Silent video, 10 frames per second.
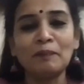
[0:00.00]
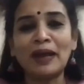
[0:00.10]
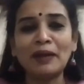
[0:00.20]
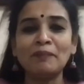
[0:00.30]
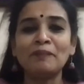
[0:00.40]

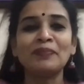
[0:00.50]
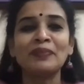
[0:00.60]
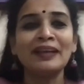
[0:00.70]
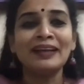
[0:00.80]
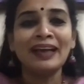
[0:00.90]
ma'am,
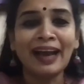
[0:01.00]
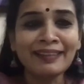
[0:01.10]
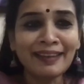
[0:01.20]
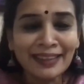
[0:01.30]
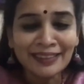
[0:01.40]
I
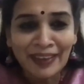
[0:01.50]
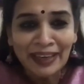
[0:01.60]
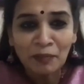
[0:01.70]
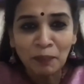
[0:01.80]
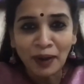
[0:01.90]
think it's very
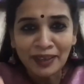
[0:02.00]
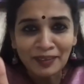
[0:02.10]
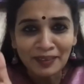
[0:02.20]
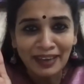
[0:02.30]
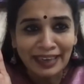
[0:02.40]
important
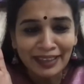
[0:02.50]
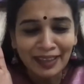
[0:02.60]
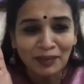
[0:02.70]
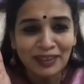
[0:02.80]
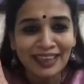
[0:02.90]
to write
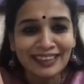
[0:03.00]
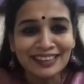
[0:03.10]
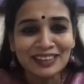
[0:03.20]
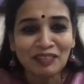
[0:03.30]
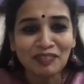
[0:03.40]
down the
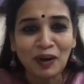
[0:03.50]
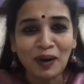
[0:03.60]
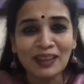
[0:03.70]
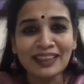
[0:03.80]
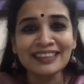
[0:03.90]
list of
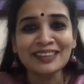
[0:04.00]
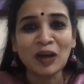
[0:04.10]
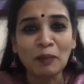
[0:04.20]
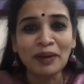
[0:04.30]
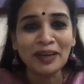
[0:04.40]
all these
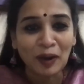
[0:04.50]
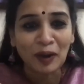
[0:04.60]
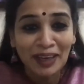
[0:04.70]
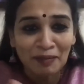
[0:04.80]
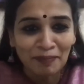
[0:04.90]
common
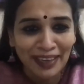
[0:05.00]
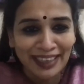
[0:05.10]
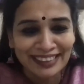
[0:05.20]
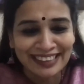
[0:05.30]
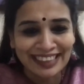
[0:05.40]

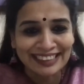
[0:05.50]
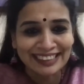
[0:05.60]
non-compliances.